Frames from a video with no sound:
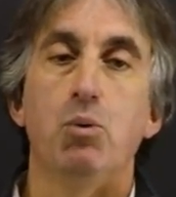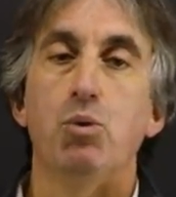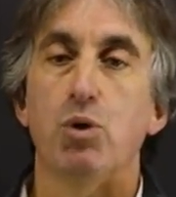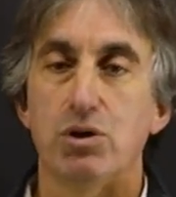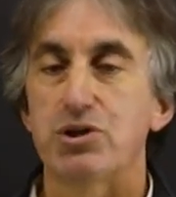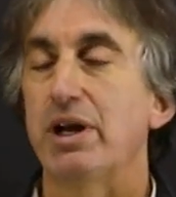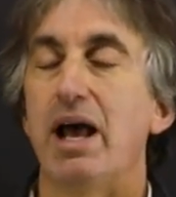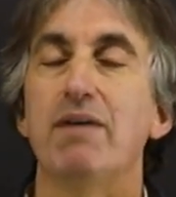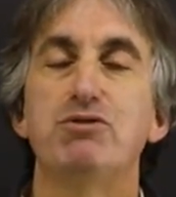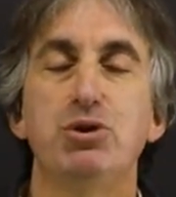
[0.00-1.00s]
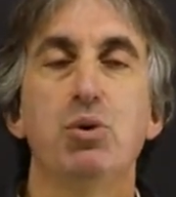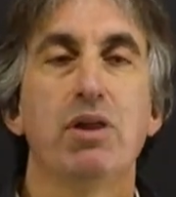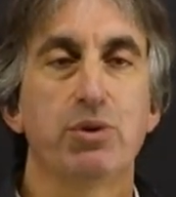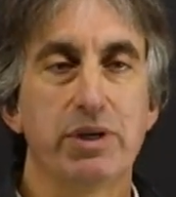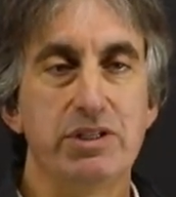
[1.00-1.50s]
We're also going to have two
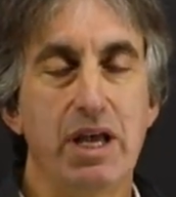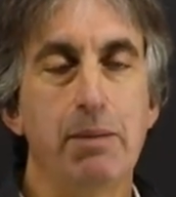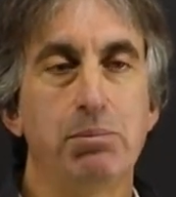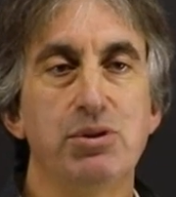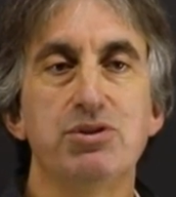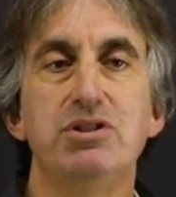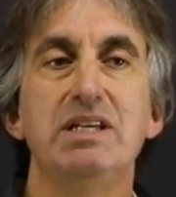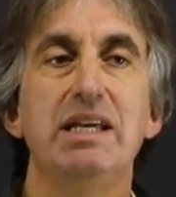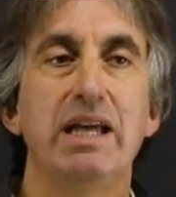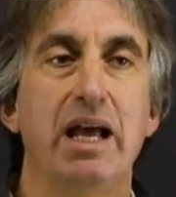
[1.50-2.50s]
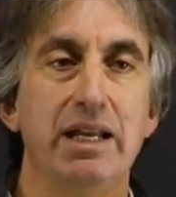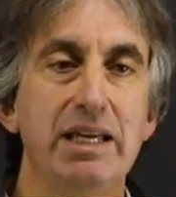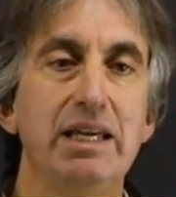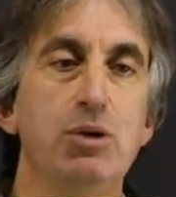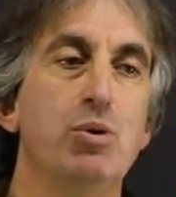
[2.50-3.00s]
other examples, D and E,